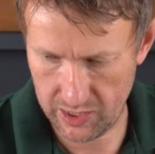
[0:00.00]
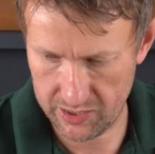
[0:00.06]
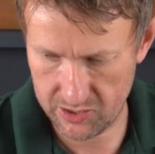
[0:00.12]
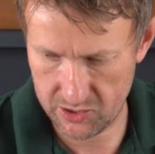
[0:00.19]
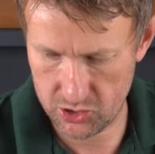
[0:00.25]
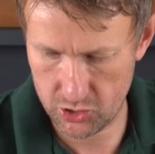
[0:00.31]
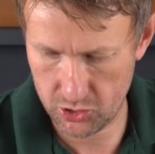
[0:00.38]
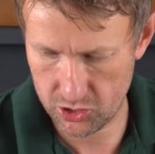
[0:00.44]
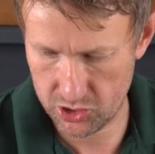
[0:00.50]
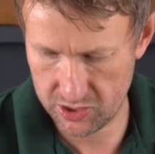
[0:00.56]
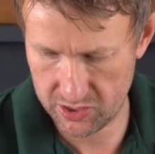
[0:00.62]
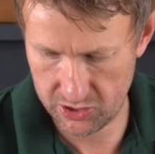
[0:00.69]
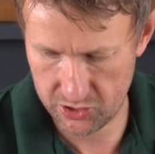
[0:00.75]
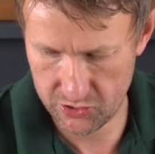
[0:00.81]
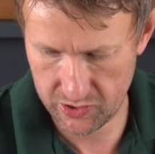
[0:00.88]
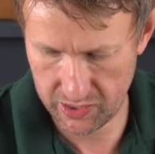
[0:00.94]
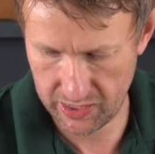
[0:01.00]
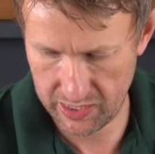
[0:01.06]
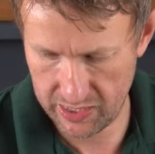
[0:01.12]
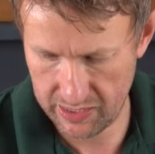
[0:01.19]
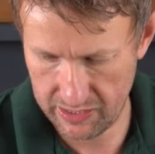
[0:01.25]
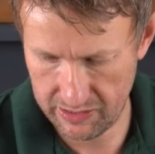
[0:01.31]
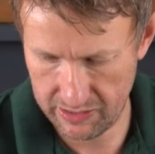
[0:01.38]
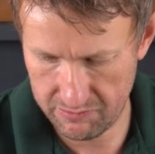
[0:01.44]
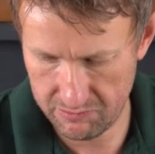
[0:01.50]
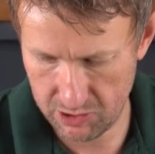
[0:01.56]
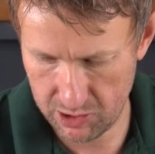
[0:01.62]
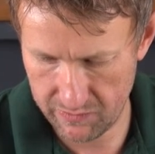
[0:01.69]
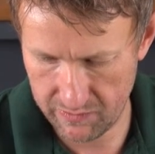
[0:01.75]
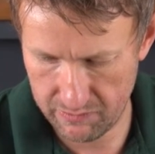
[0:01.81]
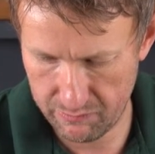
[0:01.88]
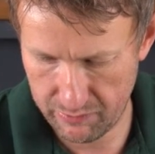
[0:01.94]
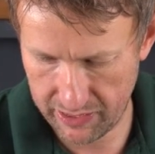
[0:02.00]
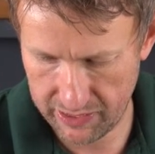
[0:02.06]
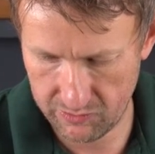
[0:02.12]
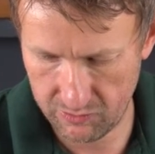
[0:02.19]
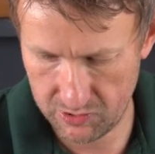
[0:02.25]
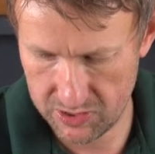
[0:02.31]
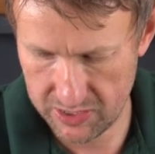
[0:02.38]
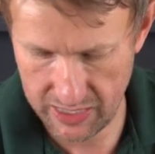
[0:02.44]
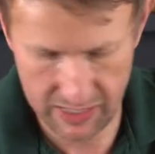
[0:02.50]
adjust the trigger and move it backwards